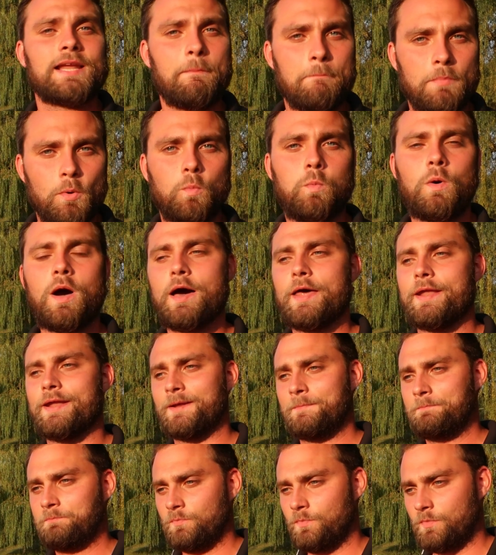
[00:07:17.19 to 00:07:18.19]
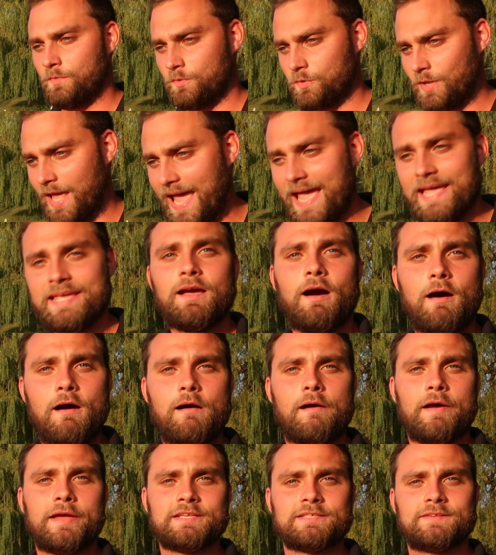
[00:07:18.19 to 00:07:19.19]
Number one, 8
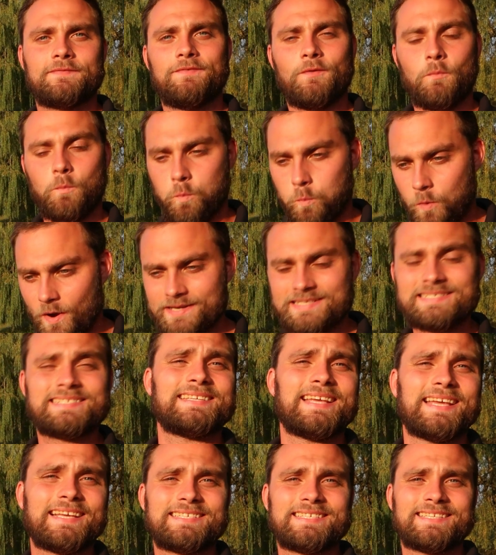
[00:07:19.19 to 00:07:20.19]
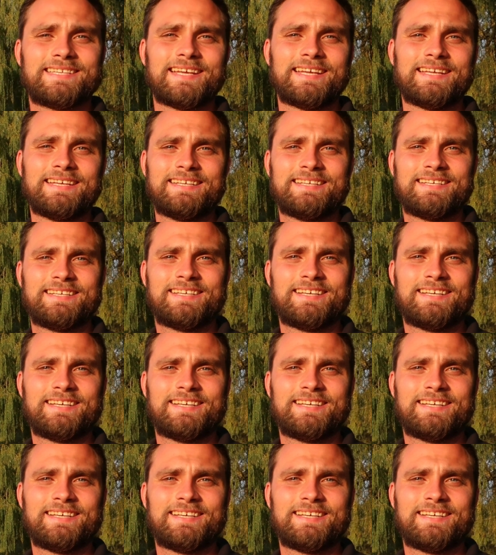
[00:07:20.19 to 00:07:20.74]
irons for 160.